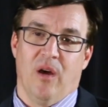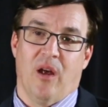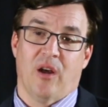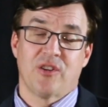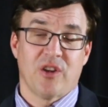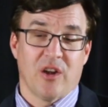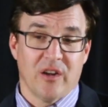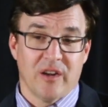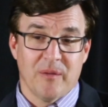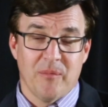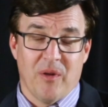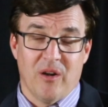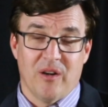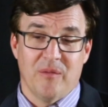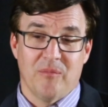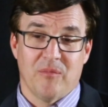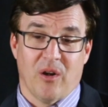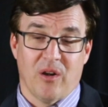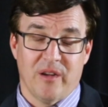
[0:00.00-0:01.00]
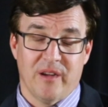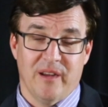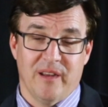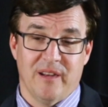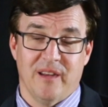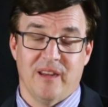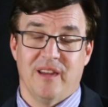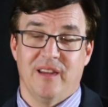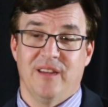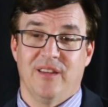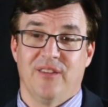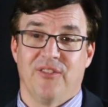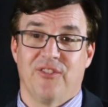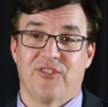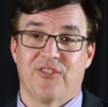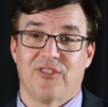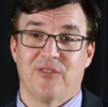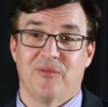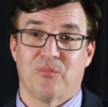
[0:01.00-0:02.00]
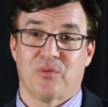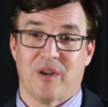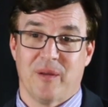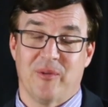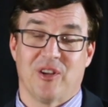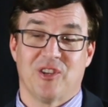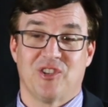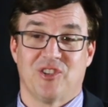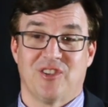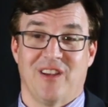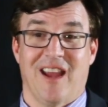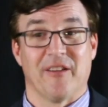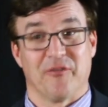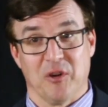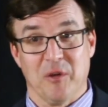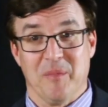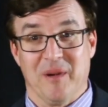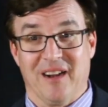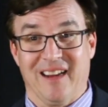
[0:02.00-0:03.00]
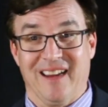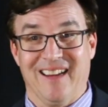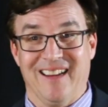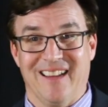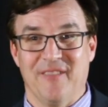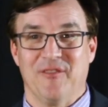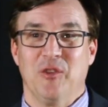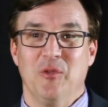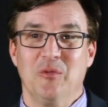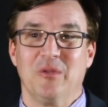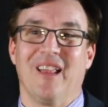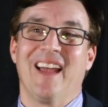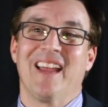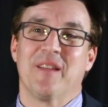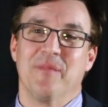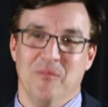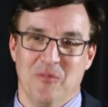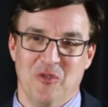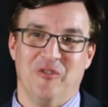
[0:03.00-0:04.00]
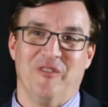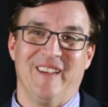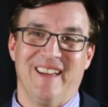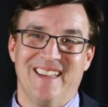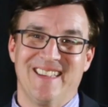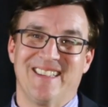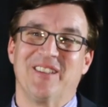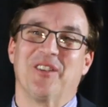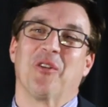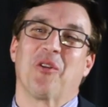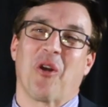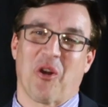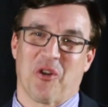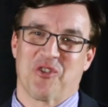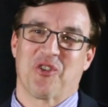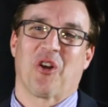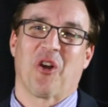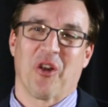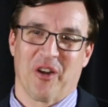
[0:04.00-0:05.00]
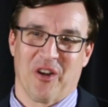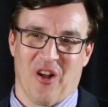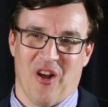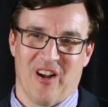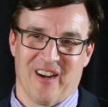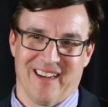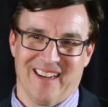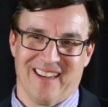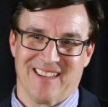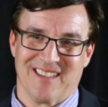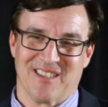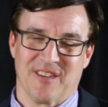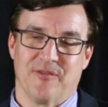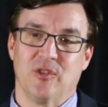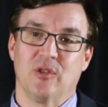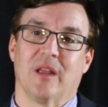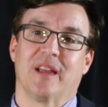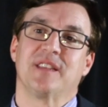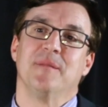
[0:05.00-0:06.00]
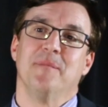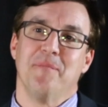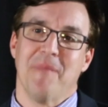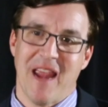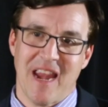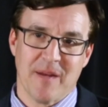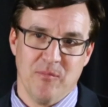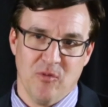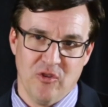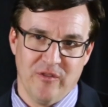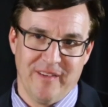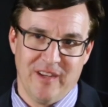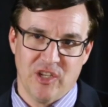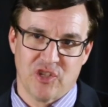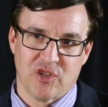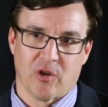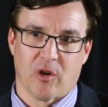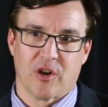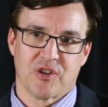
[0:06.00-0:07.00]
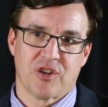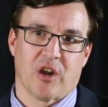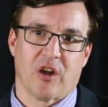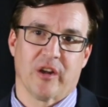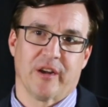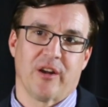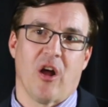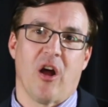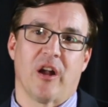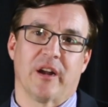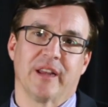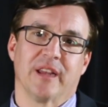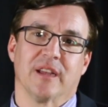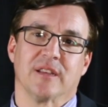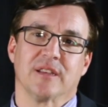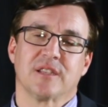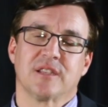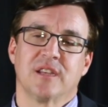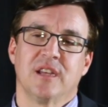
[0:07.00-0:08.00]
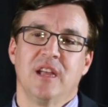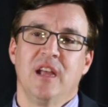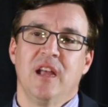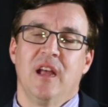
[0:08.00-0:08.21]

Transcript: Our target market is pretty much everybody. If you like movies, you're our target audience. If you like to make movies, you're our target audience.